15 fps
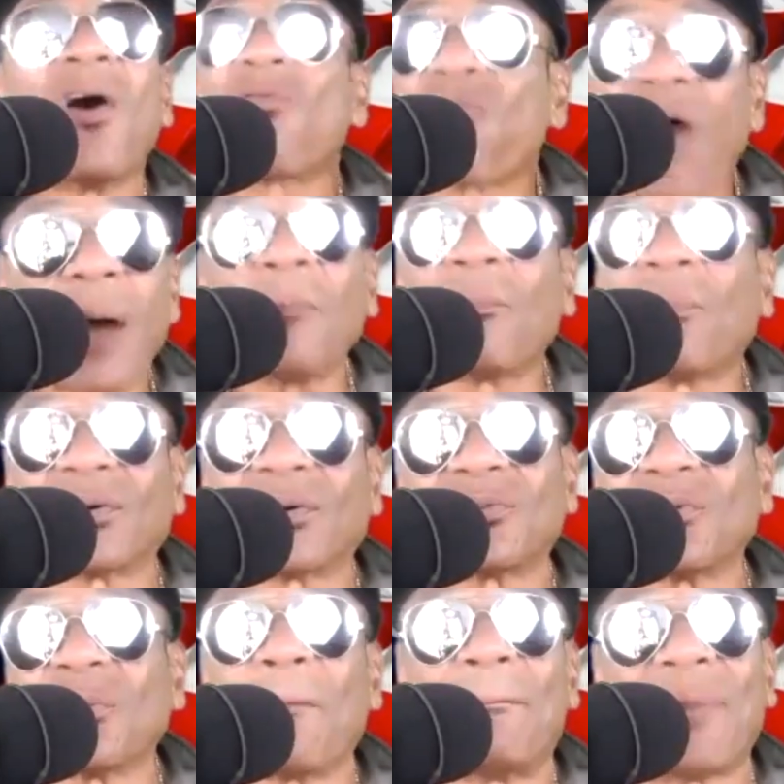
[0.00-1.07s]
Rumble,
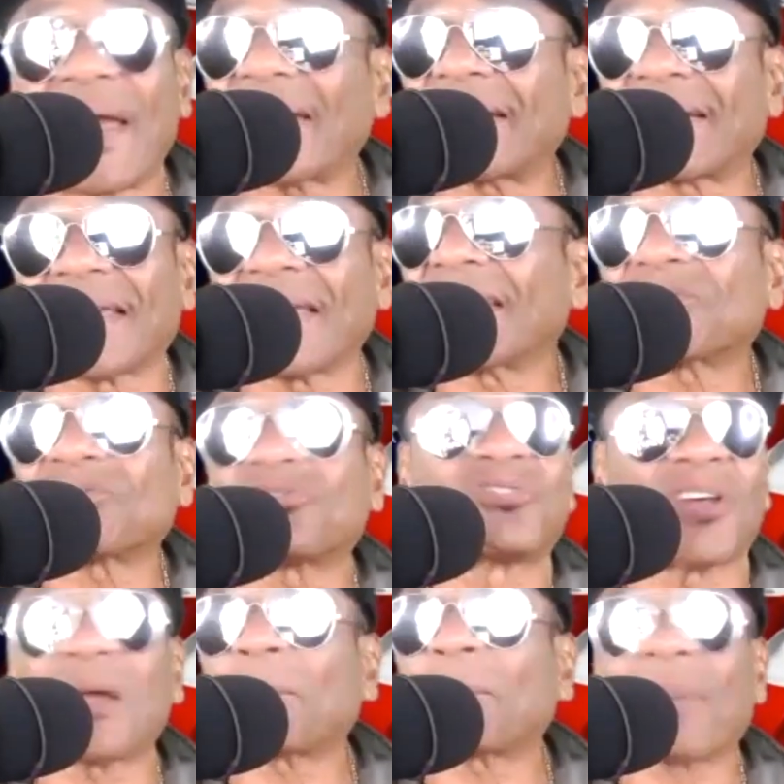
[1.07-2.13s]
you badass
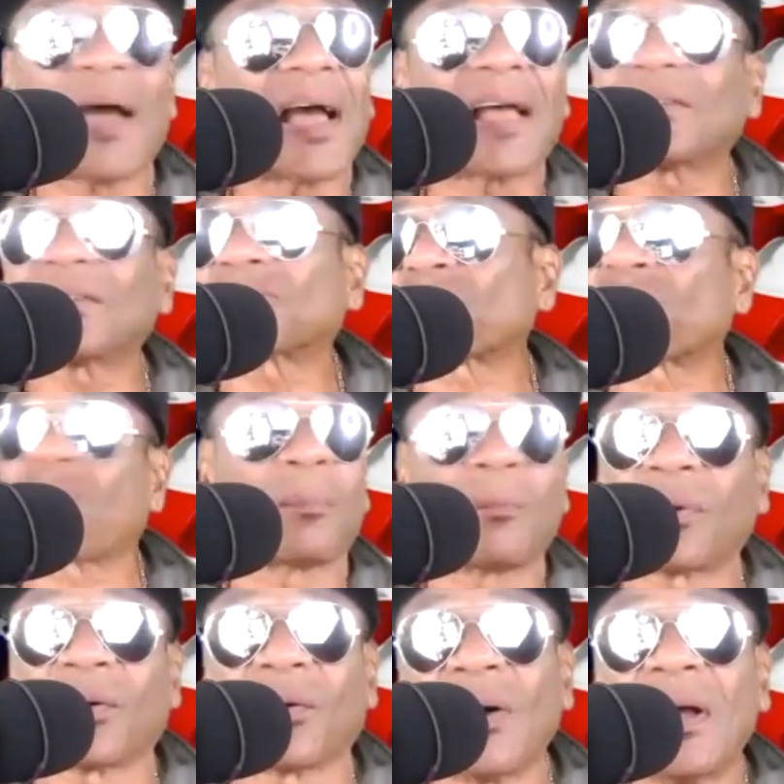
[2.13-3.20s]
jet pilots,
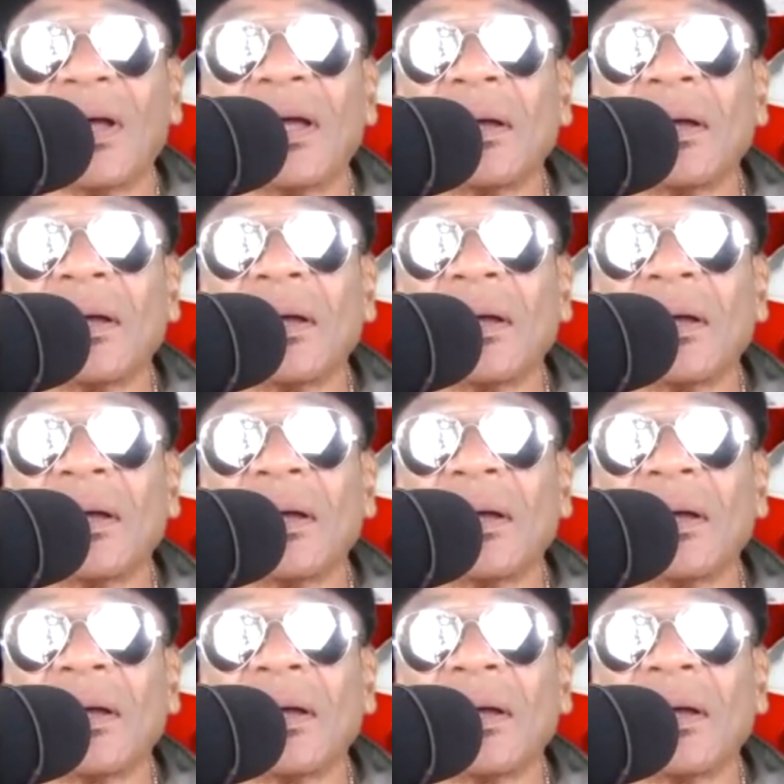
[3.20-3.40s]
rumble.